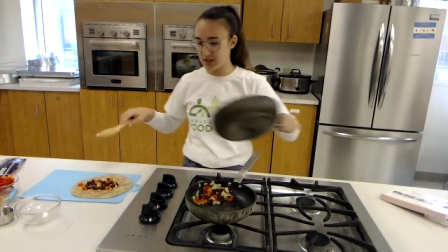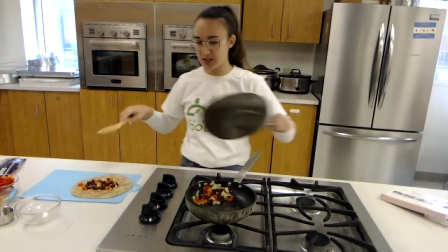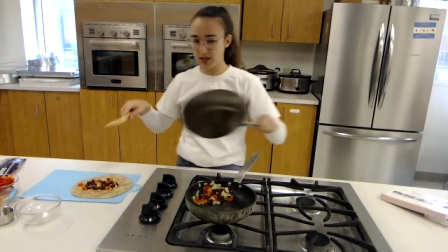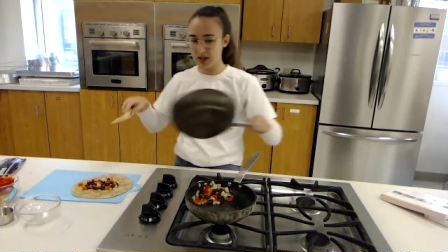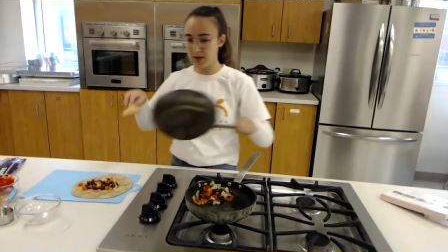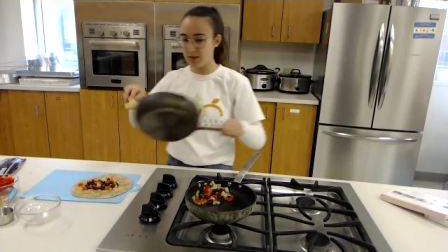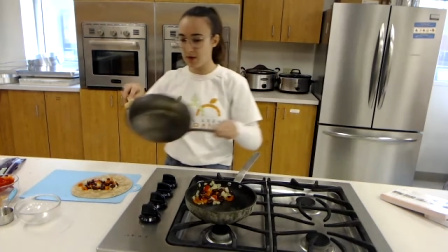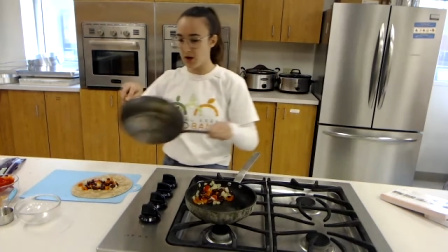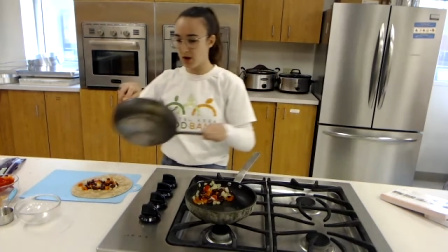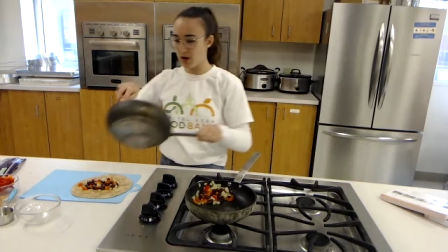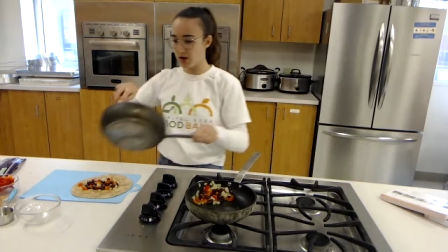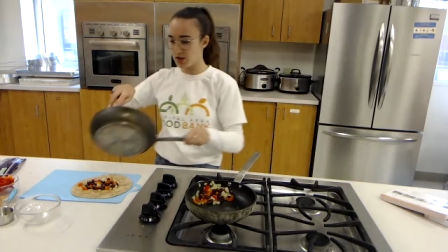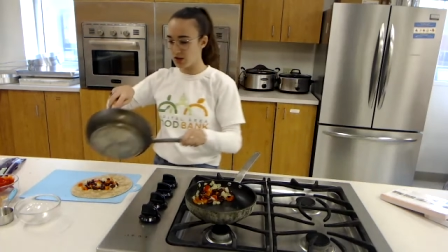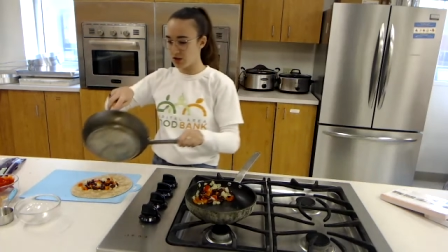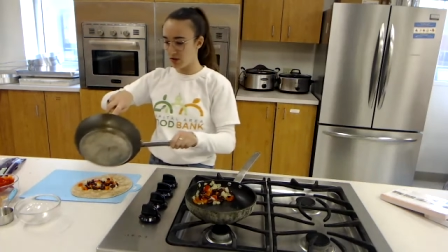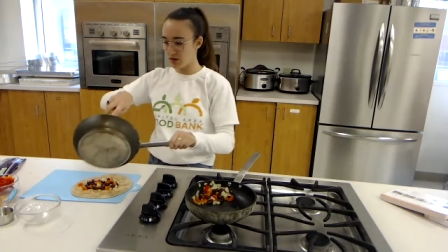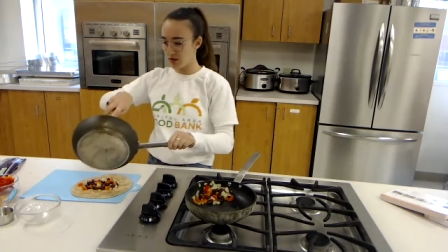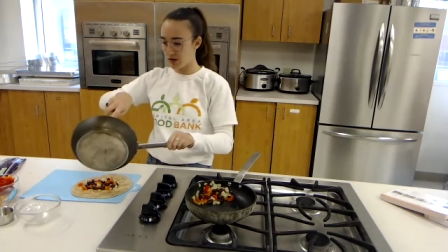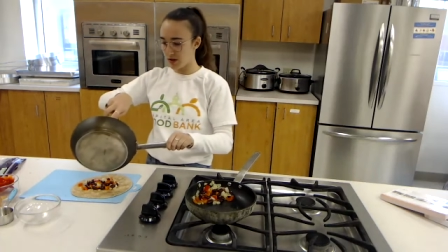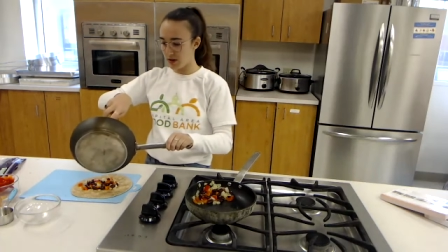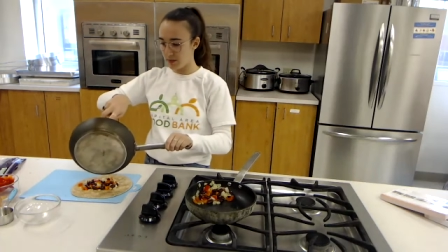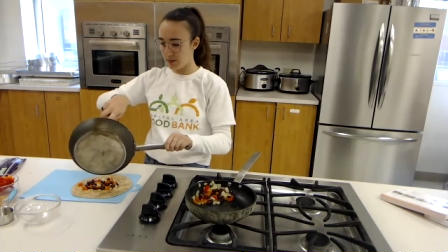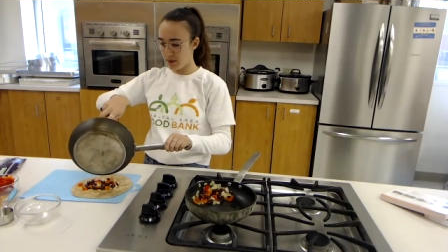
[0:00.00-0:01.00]
And I'm also
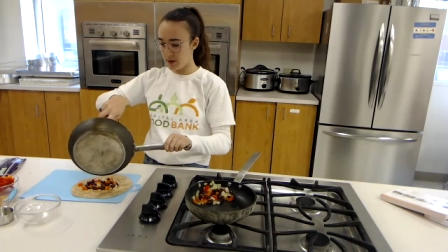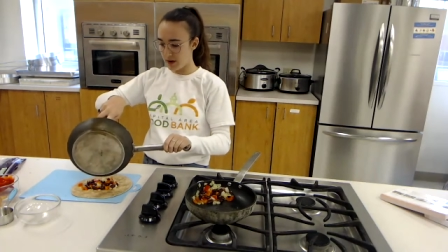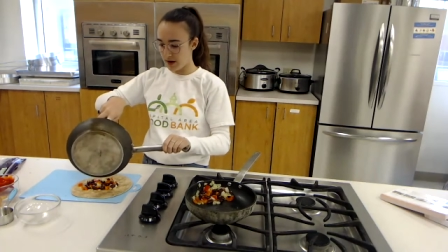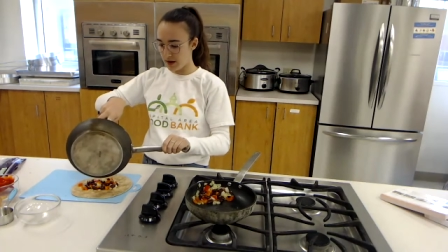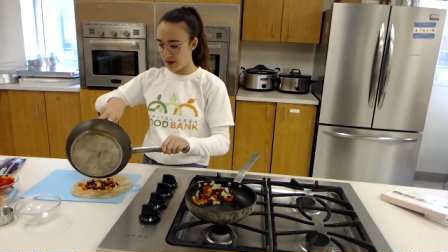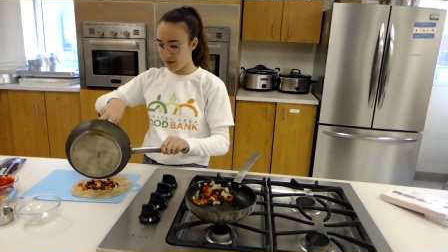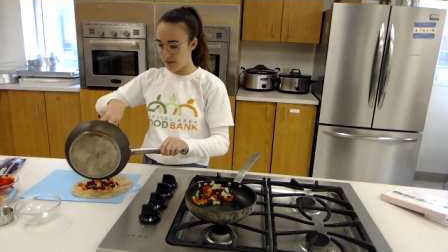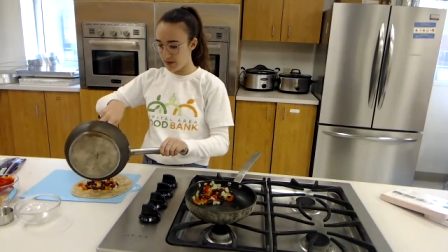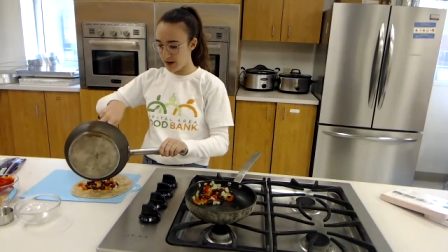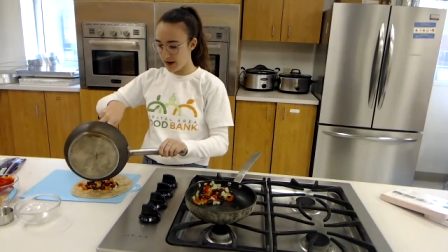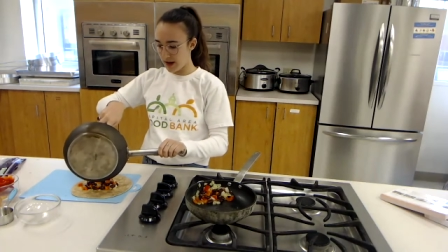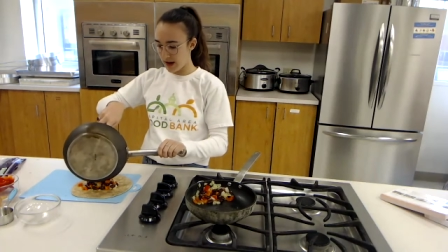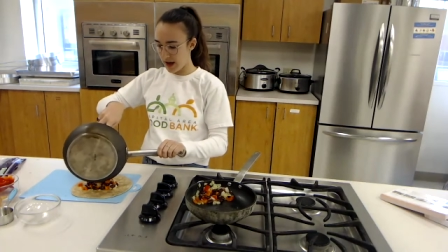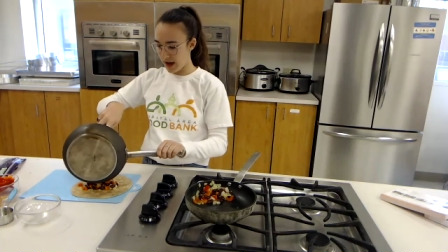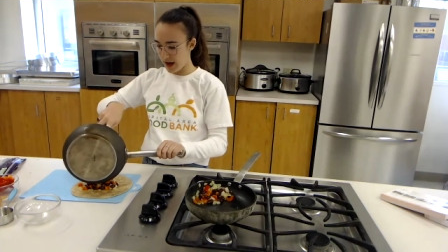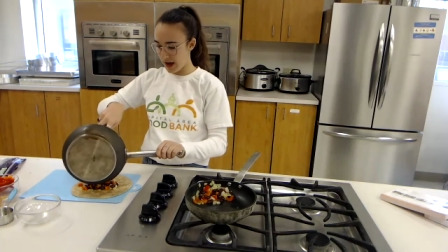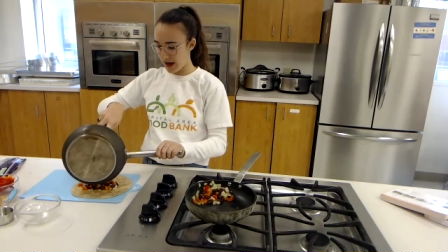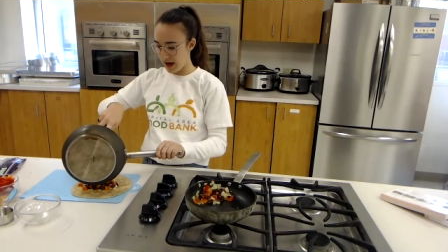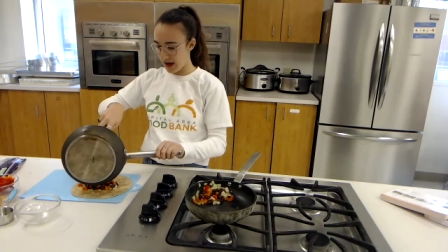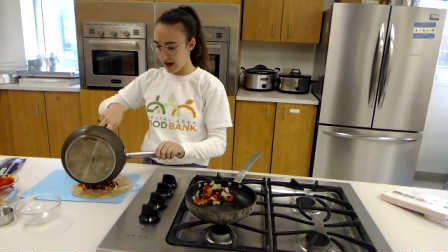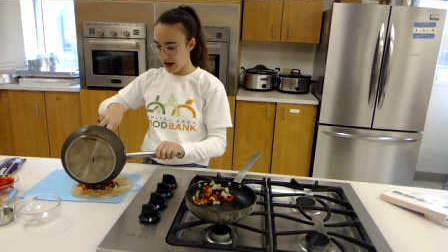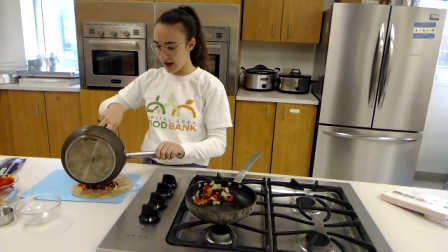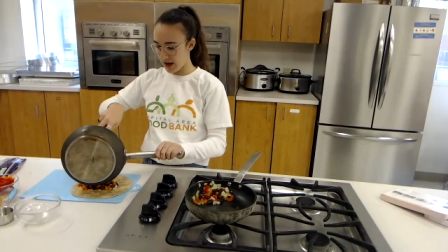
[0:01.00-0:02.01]
going to put in my
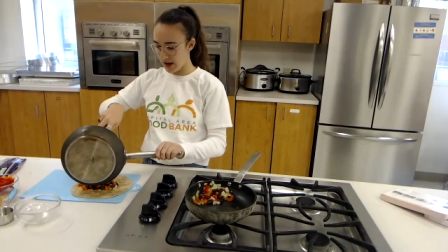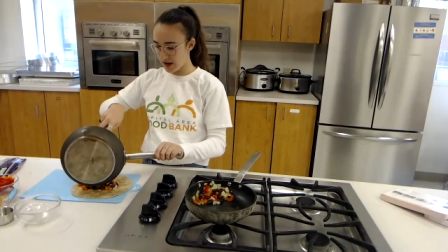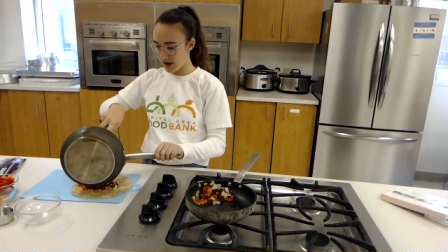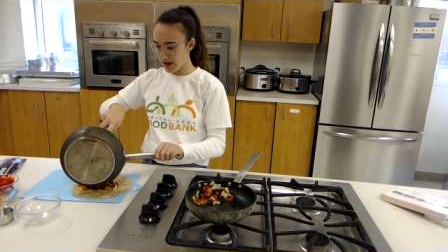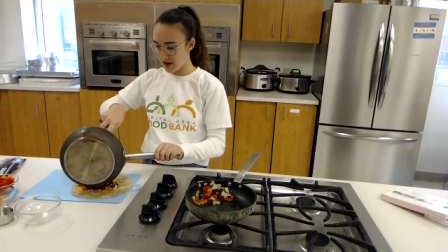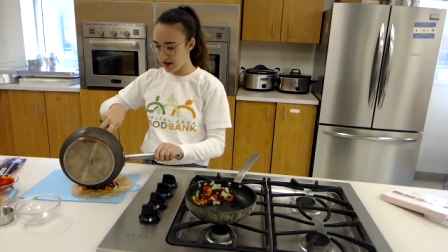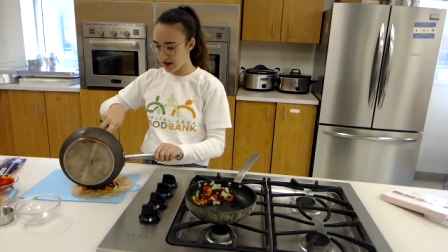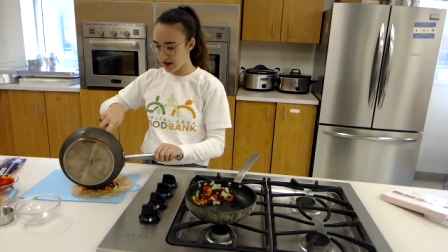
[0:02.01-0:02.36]
egg.